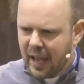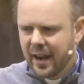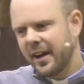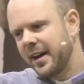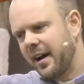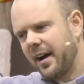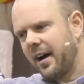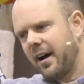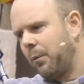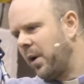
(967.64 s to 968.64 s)
and I,
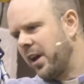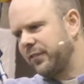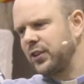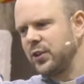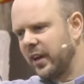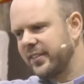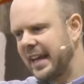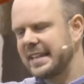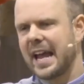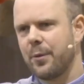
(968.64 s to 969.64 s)
one afternoon I
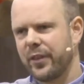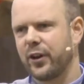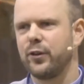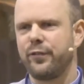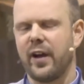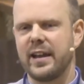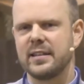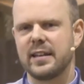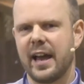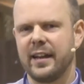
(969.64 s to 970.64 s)
sat down with a good
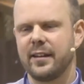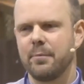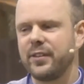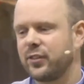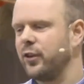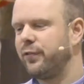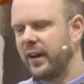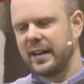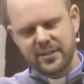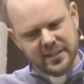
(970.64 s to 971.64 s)
friend, and um, this good
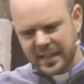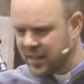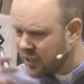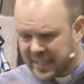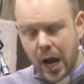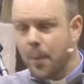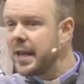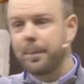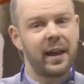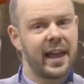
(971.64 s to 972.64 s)
friend, he just said, You know, tell
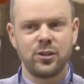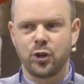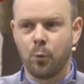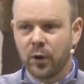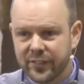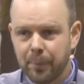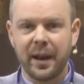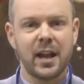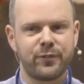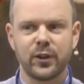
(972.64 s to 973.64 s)
me the plan, Jon. What's the
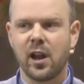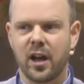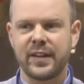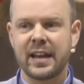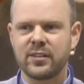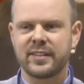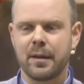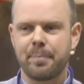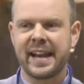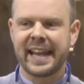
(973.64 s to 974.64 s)
plan for your life? How do you see
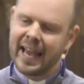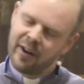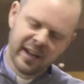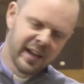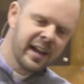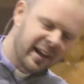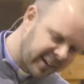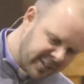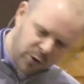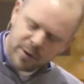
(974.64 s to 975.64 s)
it panning out? And
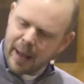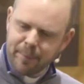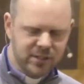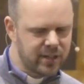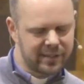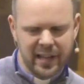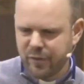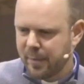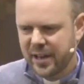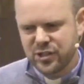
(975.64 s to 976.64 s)
I told him how much I was
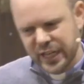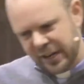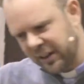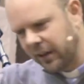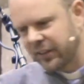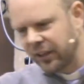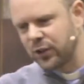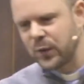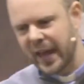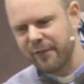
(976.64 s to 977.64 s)
loving my engineering and I was going to
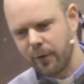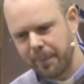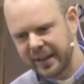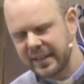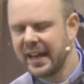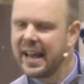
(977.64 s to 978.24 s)
do that for a bit.